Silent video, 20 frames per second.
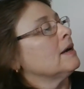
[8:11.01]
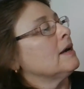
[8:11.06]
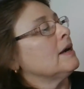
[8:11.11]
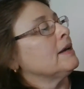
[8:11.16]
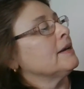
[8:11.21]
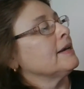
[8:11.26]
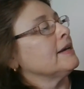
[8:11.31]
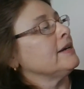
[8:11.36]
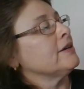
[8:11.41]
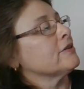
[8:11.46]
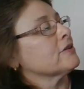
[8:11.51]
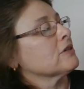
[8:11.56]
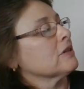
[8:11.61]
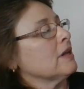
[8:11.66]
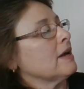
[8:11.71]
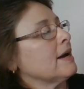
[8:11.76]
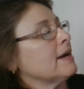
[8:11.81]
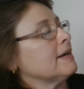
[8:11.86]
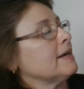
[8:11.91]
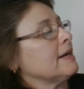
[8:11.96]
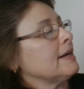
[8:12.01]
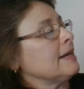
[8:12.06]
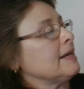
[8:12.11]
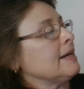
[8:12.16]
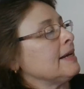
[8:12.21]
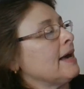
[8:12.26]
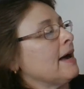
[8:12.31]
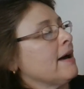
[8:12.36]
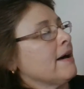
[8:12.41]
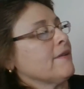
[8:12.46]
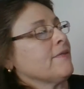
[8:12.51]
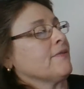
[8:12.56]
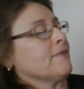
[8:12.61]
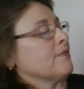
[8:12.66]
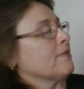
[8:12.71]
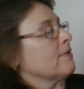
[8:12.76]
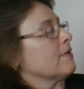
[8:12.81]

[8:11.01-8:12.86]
and here's line EF.